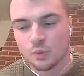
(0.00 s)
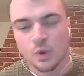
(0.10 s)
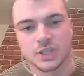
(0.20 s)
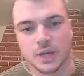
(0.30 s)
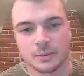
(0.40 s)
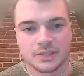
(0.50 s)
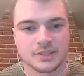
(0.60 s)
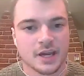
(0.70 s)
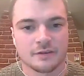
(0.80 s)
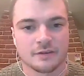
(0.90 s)
what time of the
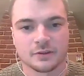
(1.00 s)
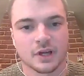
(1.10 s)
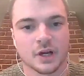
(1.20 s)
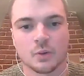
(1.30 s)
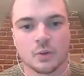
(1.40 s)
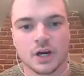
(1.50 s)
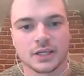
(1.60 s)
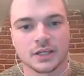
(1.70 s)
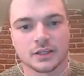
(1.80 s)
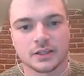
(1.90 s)
day I feel like
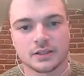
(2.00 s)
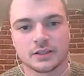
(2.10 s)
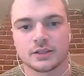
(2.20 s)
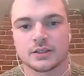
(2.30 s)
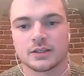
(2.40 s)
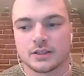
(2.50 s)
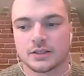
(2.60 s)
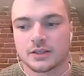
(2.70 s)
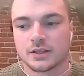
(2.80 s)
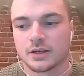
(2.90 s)
working.
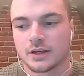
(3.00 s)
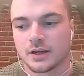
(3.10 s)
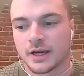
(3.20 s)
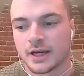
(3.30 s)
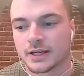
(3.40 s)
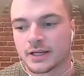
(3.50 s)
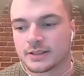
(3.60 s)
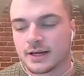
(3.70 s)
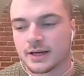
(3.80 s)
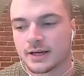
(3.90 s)

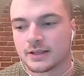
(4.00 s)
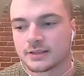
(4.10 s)
And